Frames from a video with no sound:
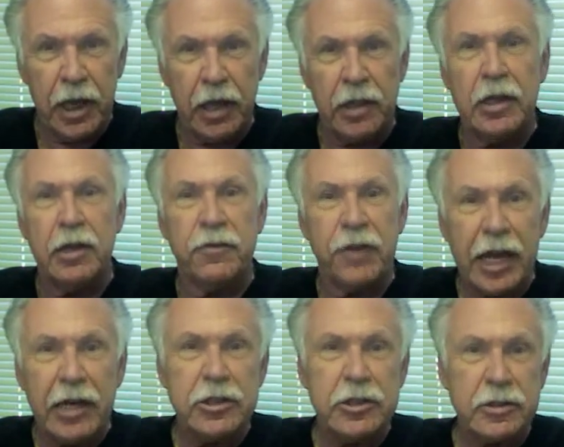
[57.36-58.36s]
And the
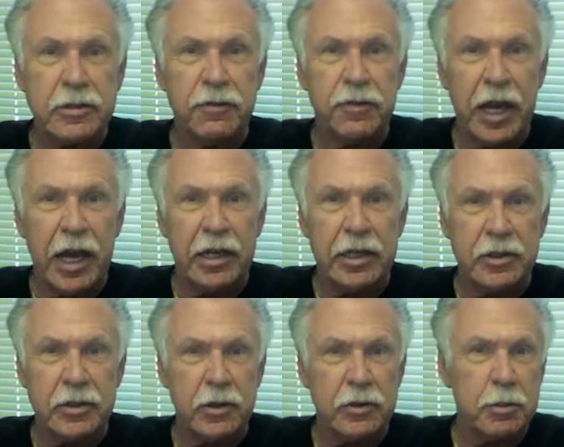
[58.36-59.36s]
advantages of that
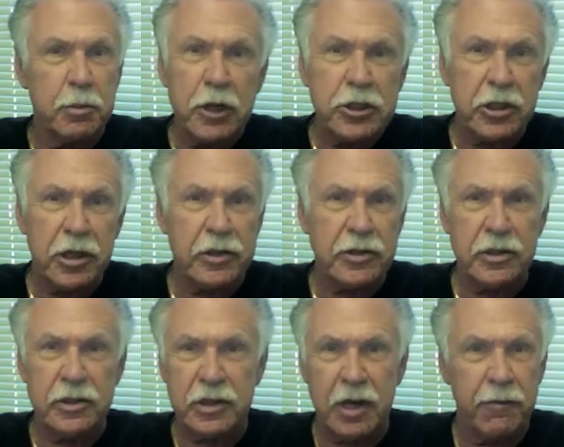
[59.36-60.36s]
is there's much less
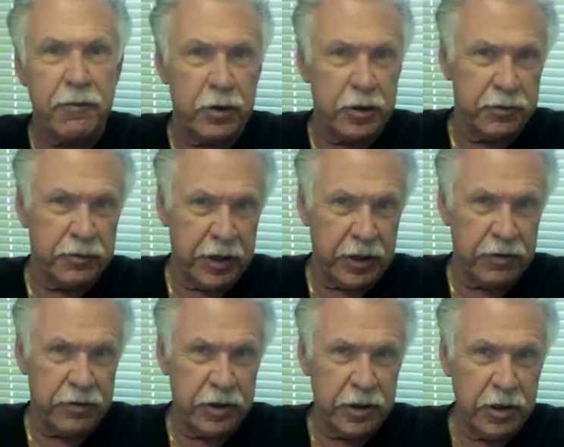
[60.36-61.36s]
discomfort
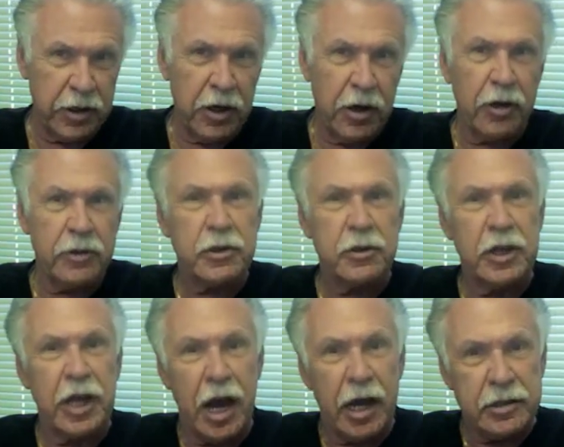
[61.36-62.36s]
involved. Also,
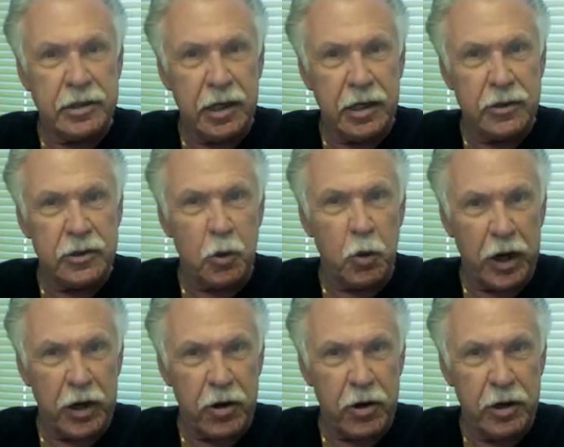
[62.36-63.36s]
the onset is
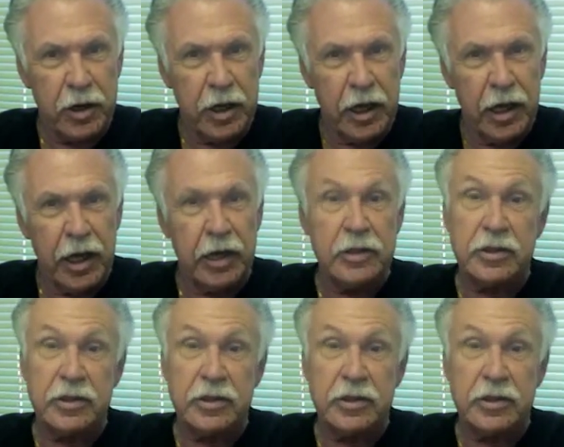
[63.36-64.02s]
quicker and